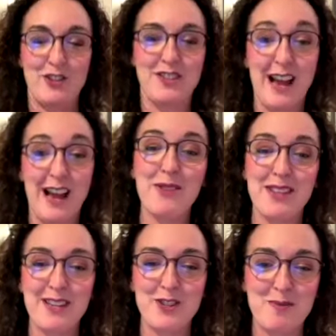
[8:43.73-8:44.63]
You start with an
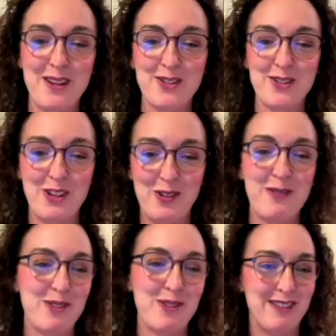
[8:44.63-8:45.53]
instrumental and you end
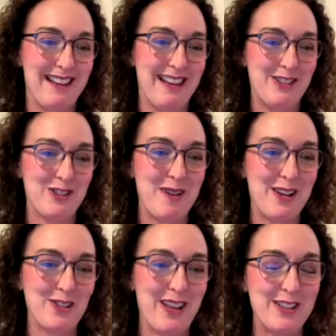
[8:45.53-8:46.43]
with an
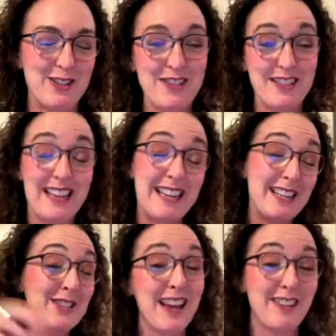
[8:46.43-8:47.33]
instrumental, and so it's it
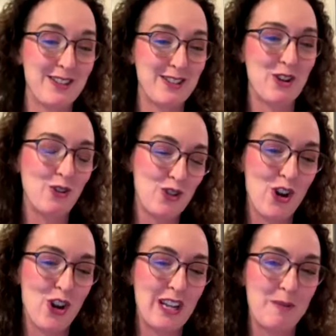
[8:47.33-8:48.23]
is like this whole
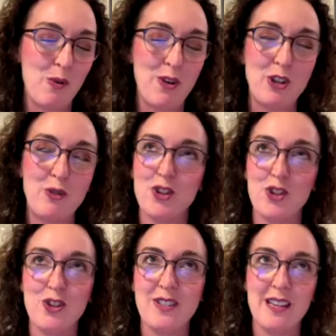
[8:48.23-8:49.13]
journey. But when you were
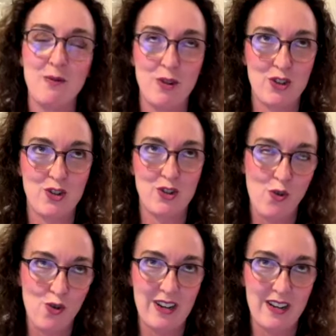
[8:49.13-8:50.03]
choosing which
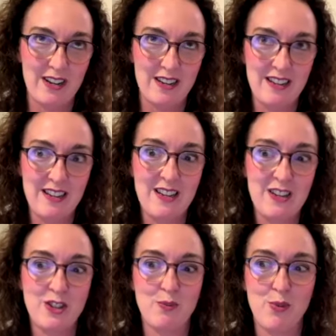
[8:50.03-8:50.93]
order
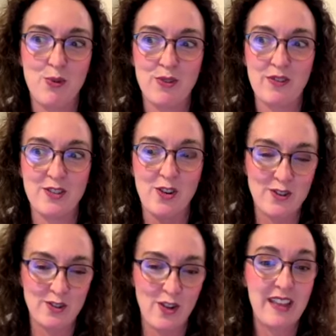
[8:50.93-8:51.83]
to put the
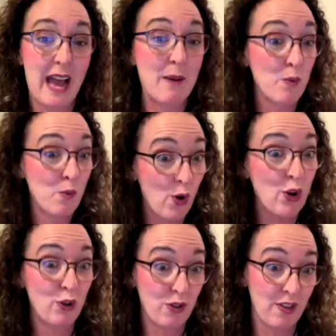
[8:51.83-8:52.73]
songs on the album, were
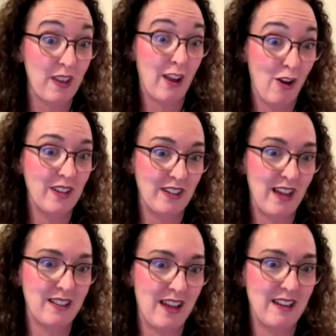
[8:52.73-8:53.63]
you thinking of it
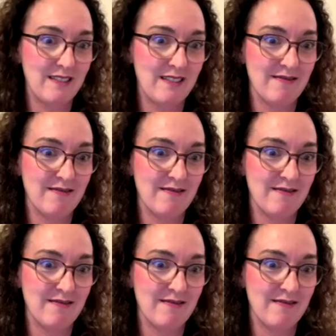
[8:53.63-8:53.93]
like that?